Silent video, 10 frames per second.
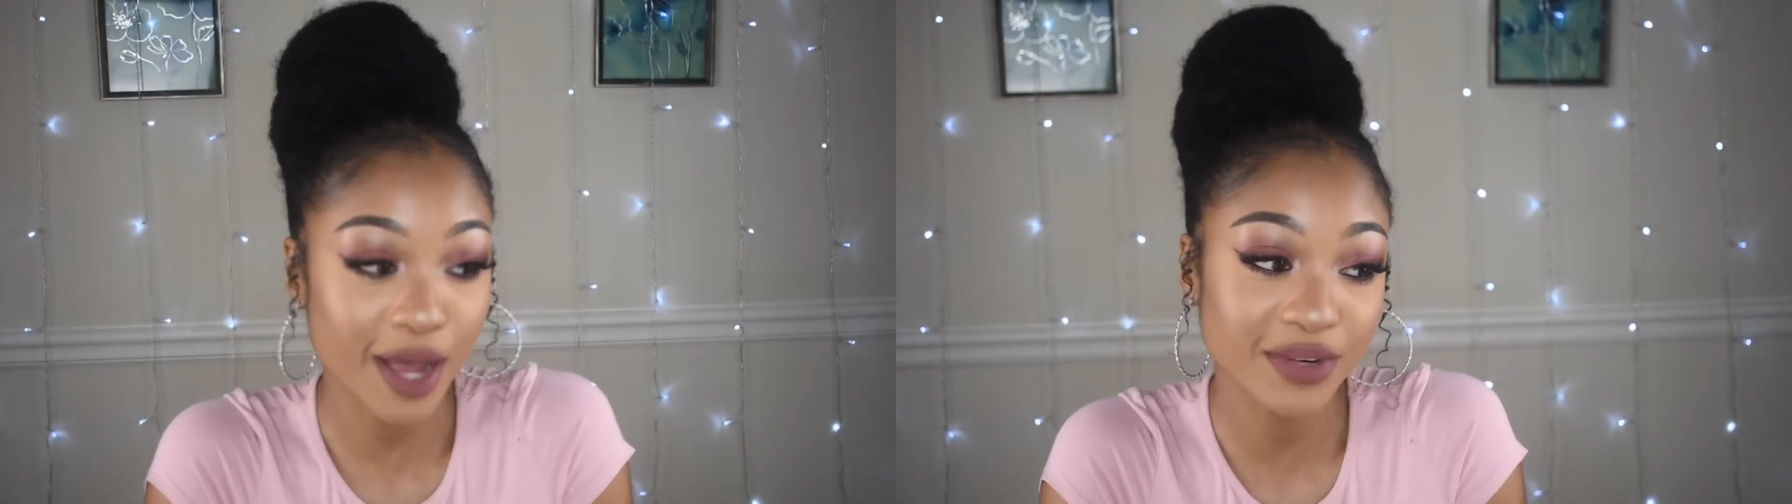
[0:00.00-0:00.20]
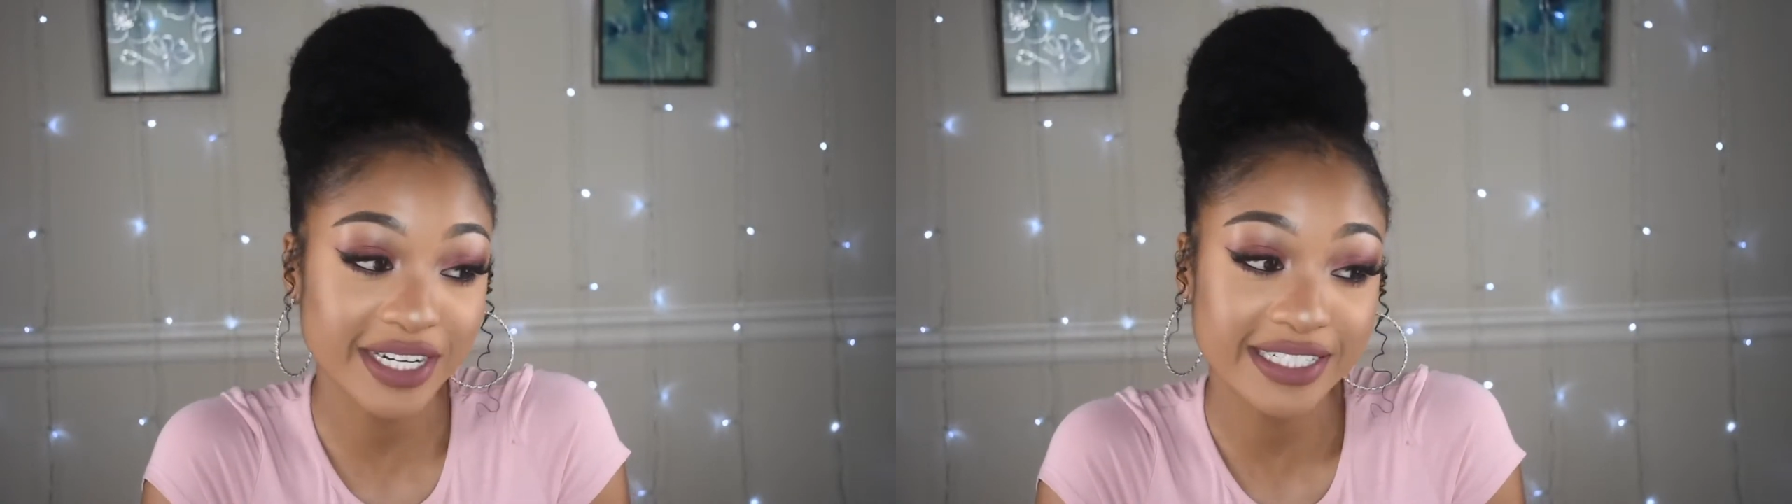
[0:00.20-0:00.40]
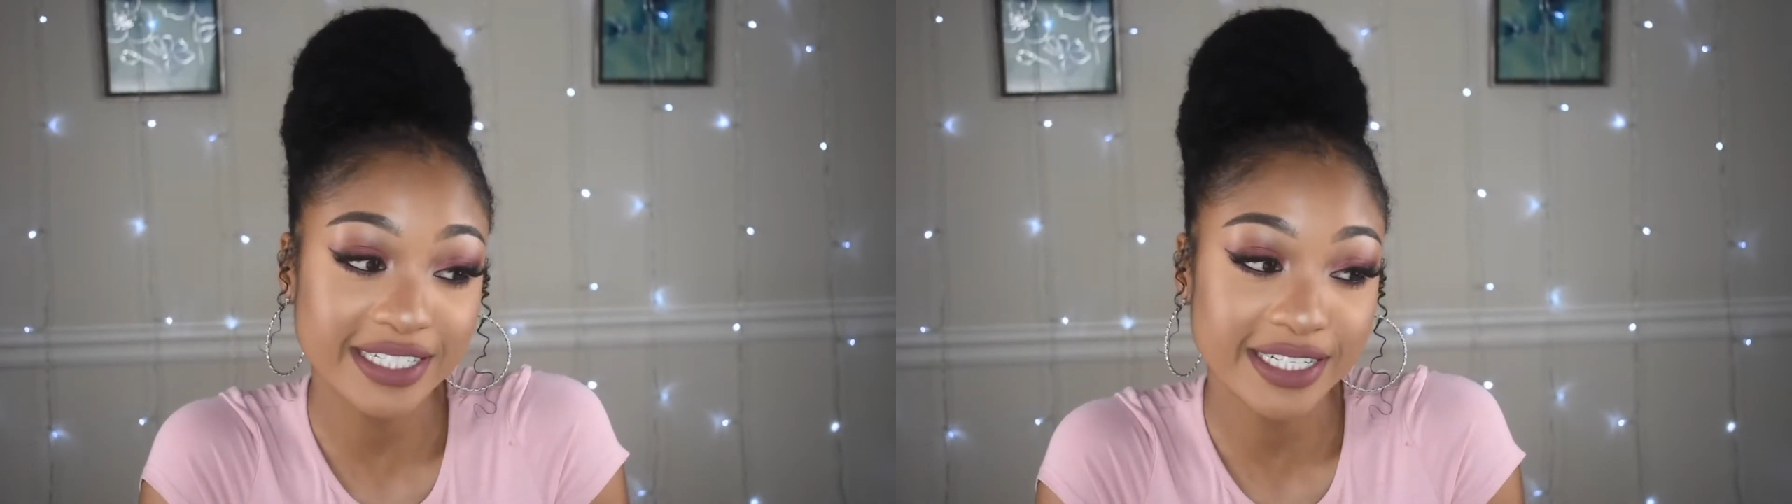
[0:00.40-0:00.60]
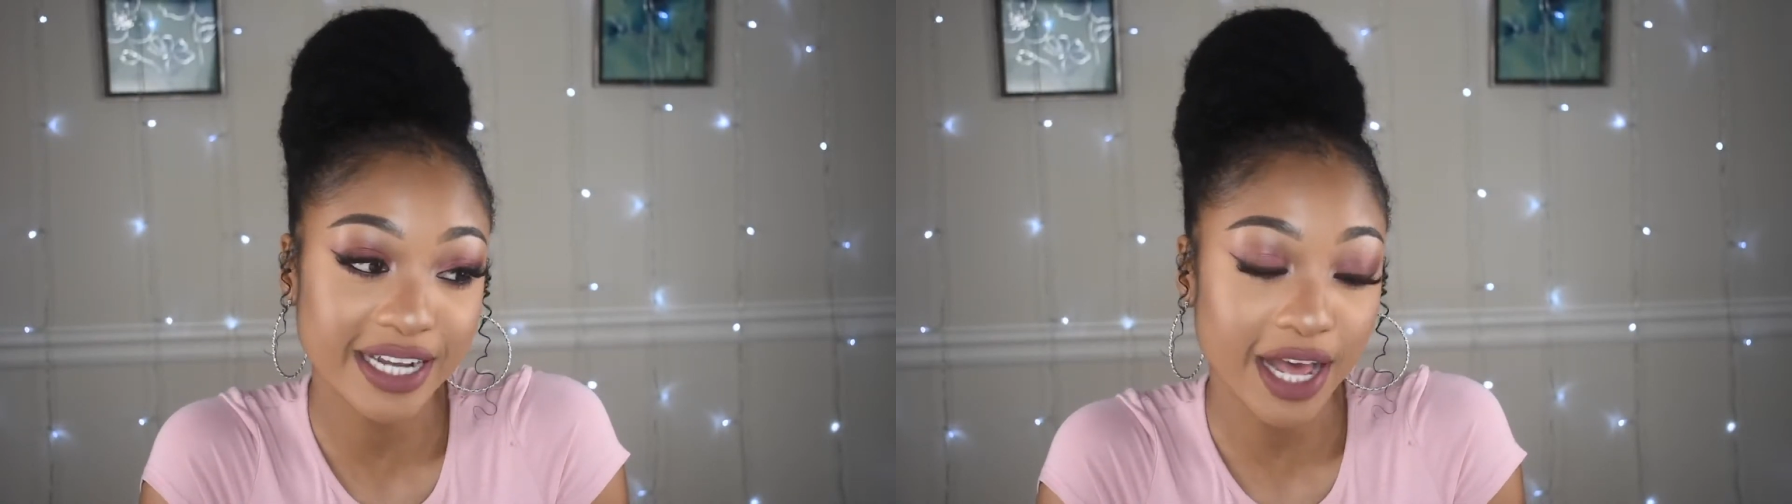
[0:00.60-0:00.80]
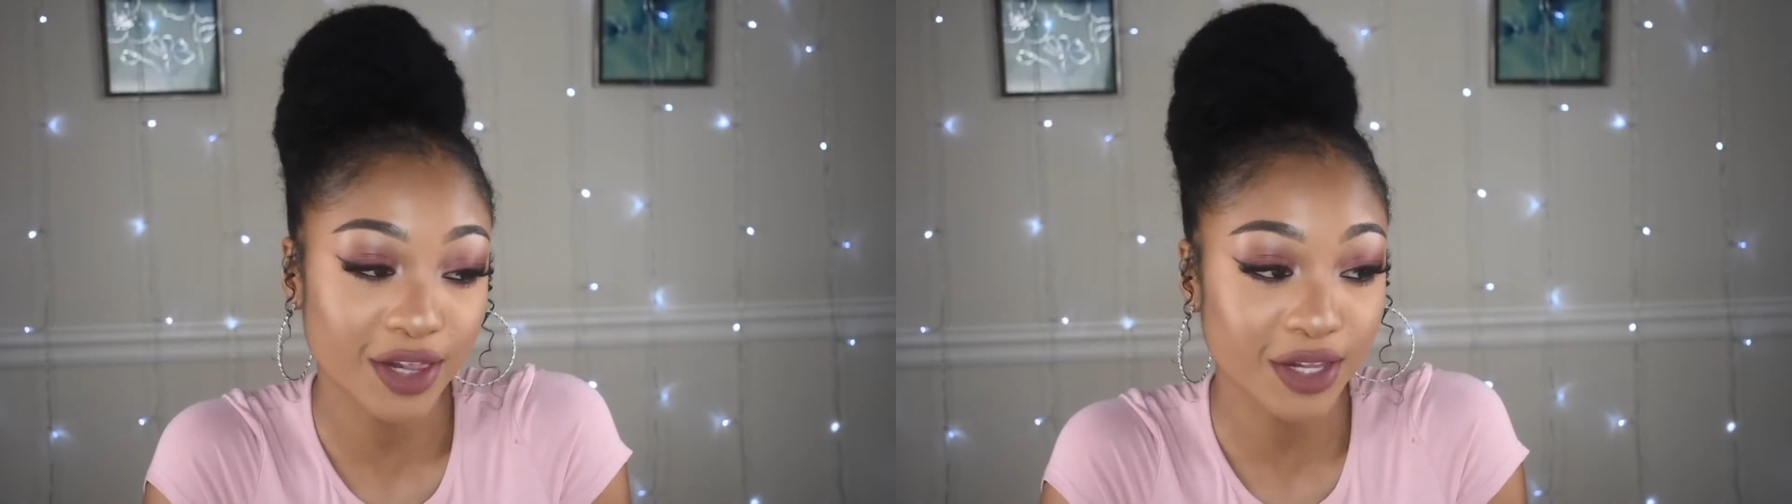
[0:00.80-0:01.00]
I really did.
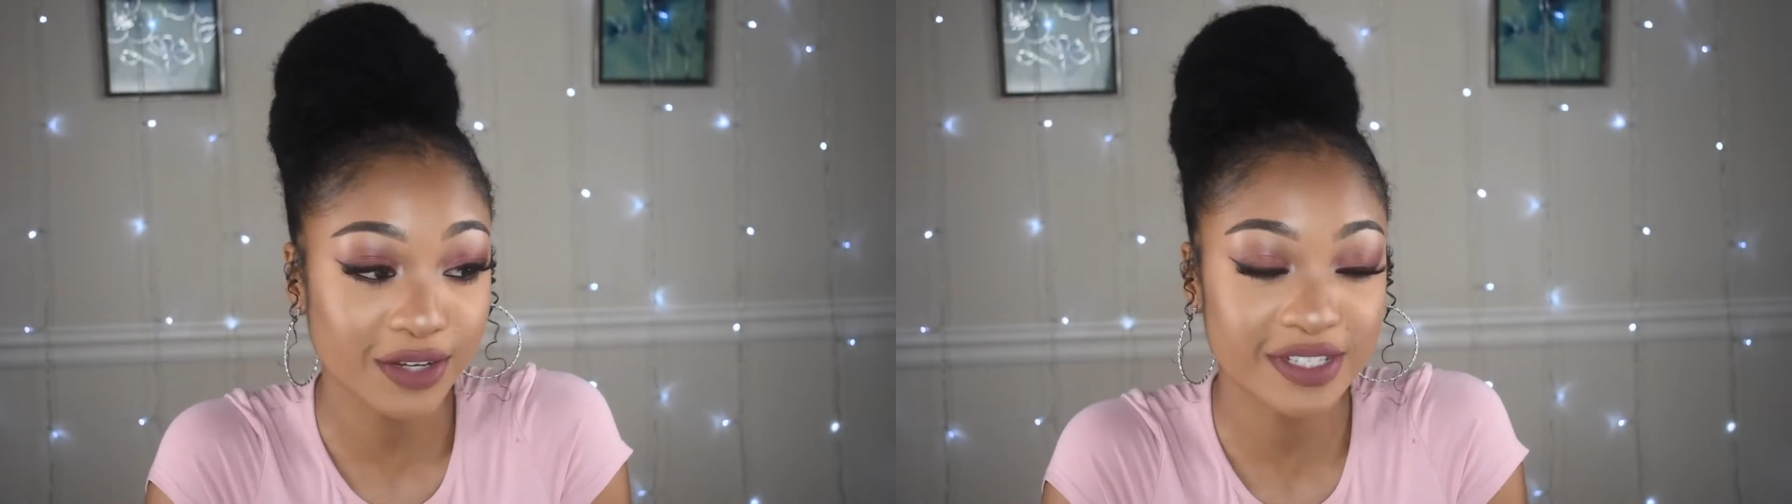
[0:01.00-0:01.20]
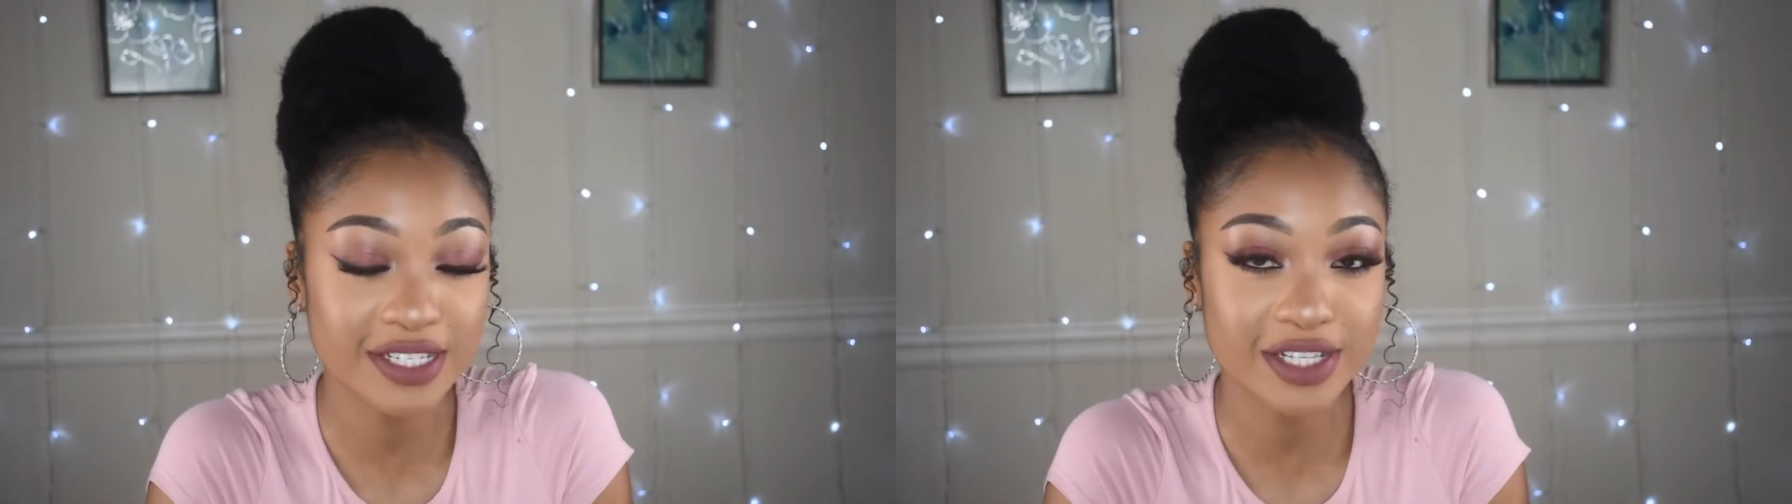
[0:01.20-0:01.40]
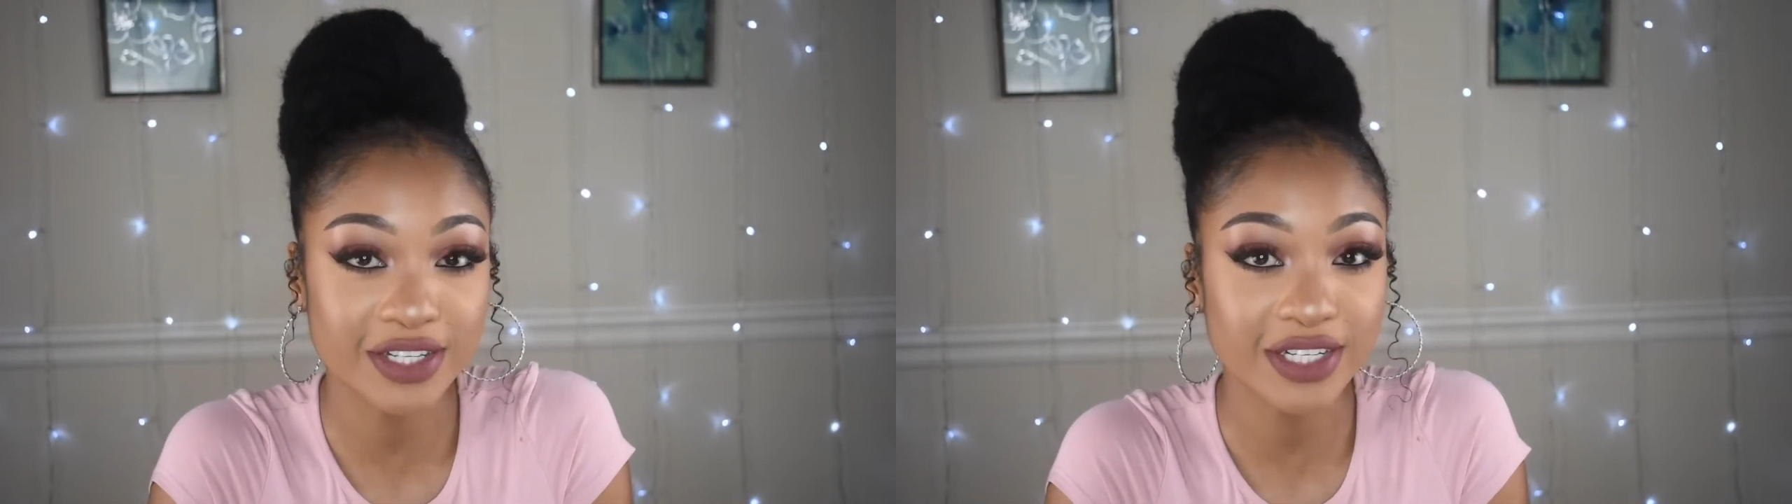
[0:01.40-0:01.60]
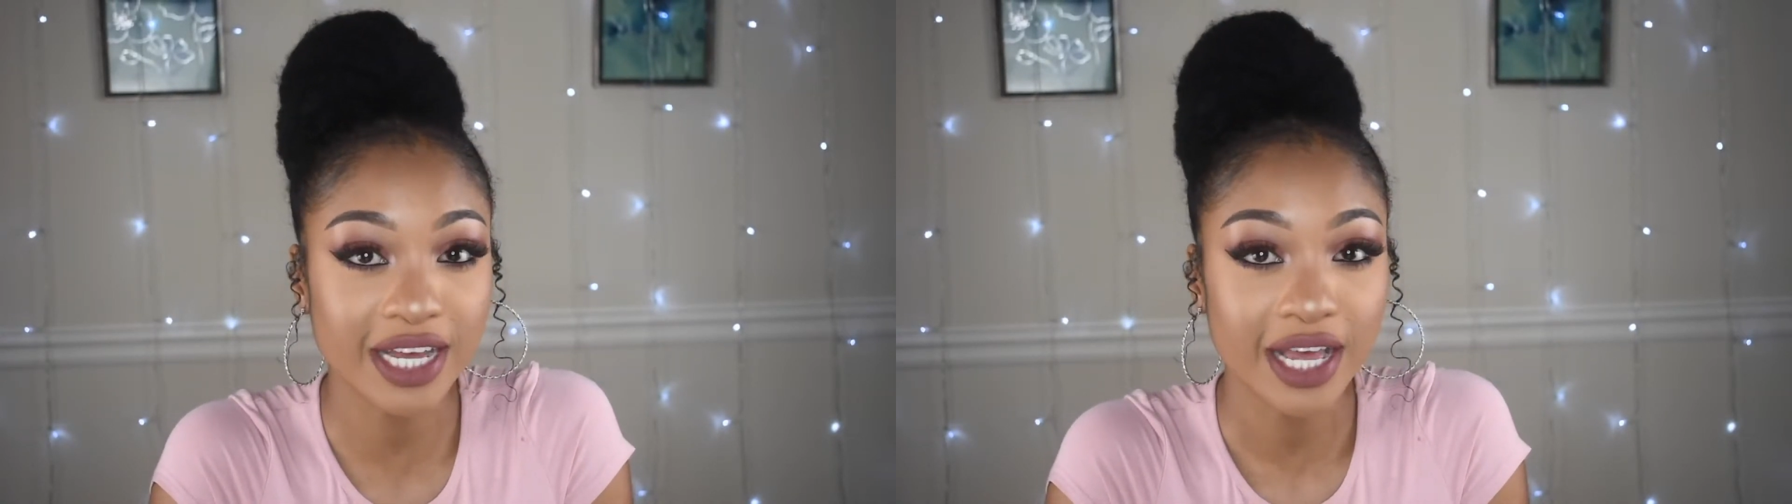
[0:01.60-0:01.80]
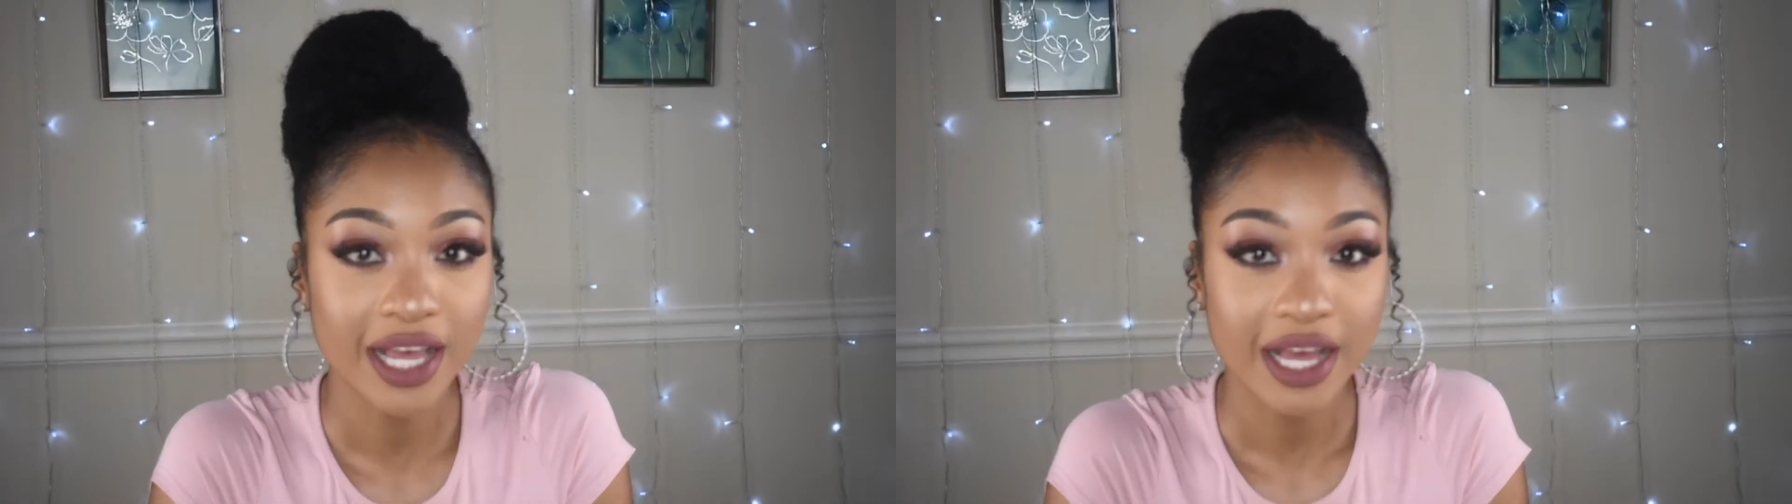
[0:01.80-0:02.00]
I love this look.